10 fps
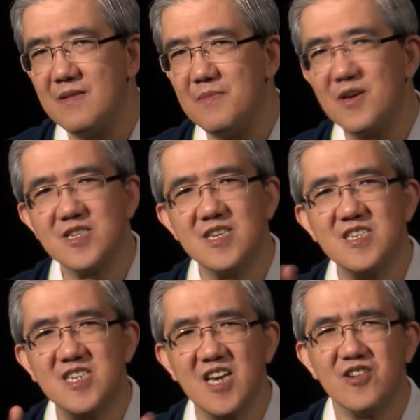because the
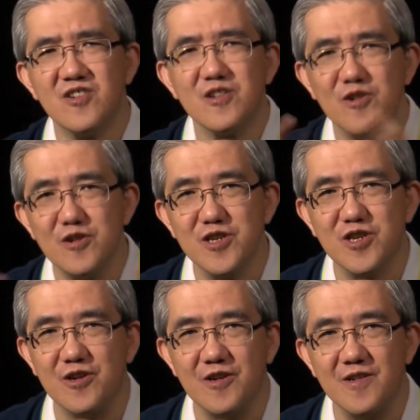general
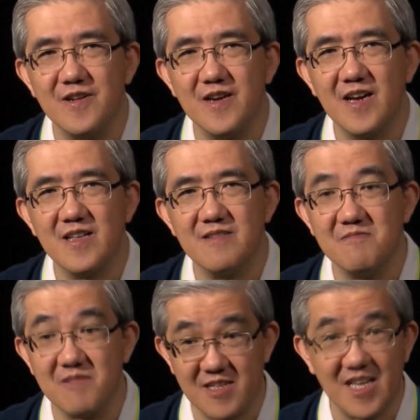culture and
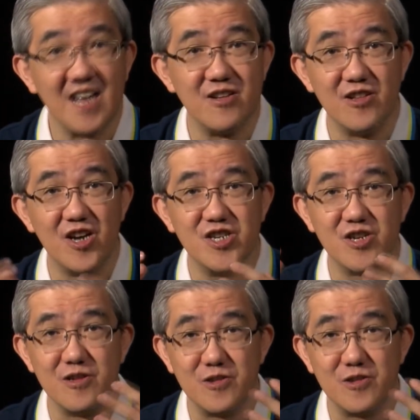the technological